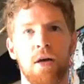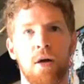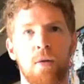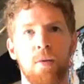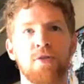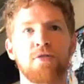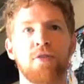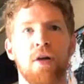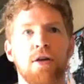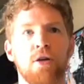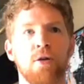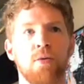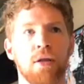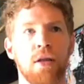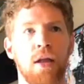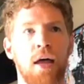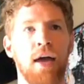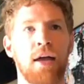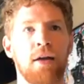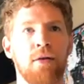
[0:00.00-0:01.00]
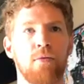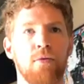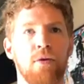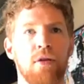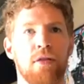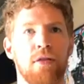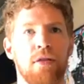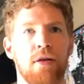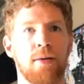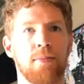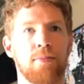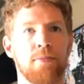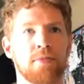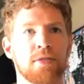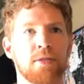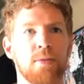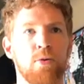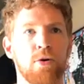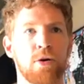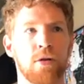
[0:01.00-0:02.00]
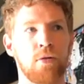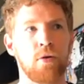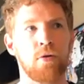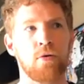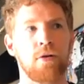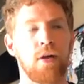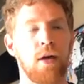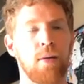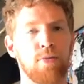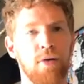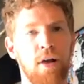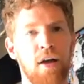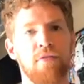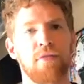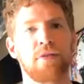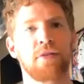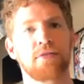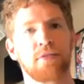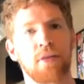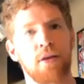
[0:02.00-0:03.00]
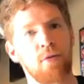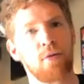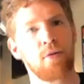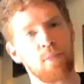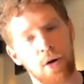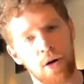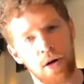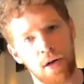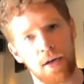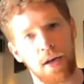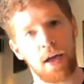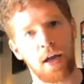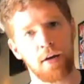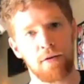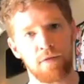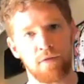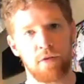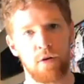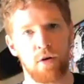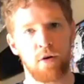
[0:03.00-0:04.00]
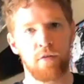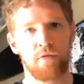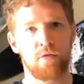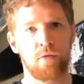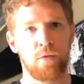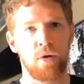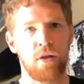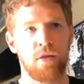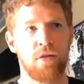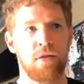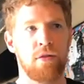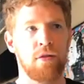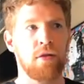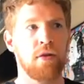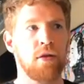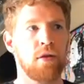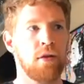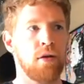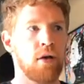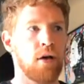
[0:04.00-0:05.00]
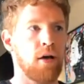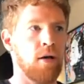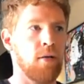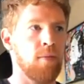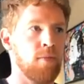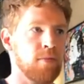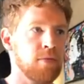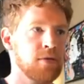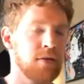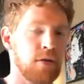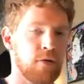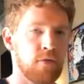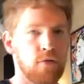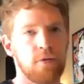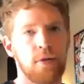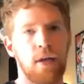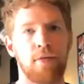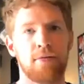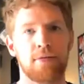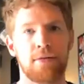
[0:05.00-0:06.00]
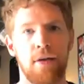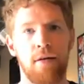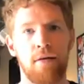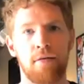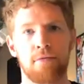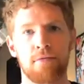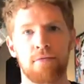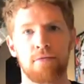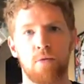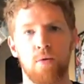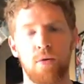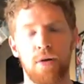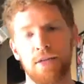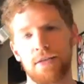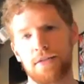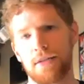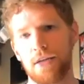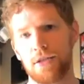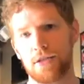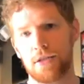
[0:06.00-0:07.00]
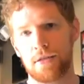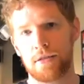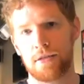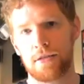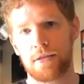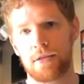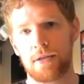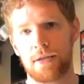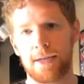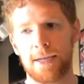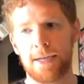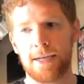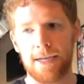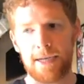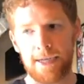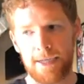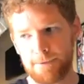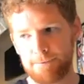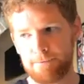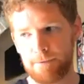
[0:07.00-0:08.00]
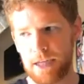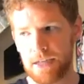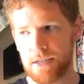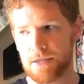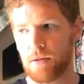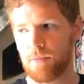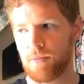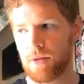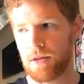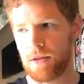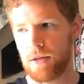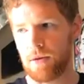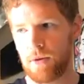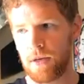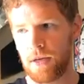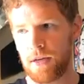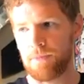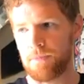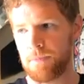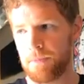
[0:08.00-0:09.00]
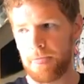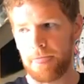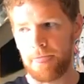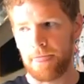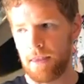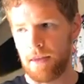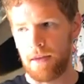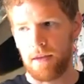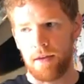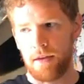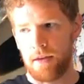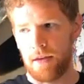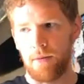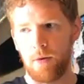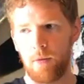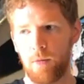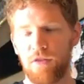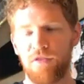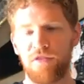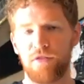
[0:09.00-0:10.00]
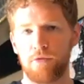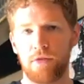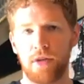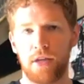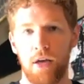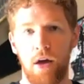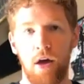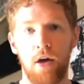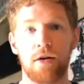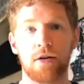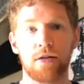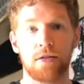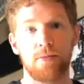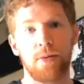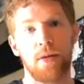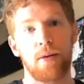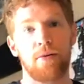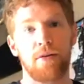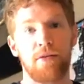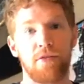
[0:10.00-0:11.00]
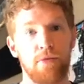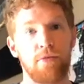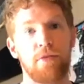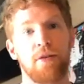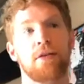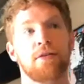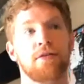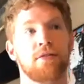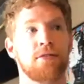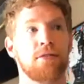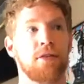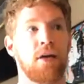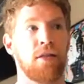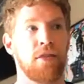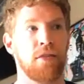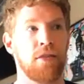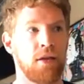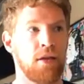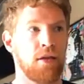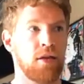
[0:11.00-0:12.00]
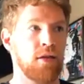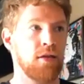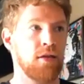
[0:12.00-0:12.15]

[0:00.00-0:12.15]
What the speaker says: try to do a lot with supporting local nonprofits. I know Mark and I are involved with several downtown organizations. And it's something that we feel really honored to be able to do this. I think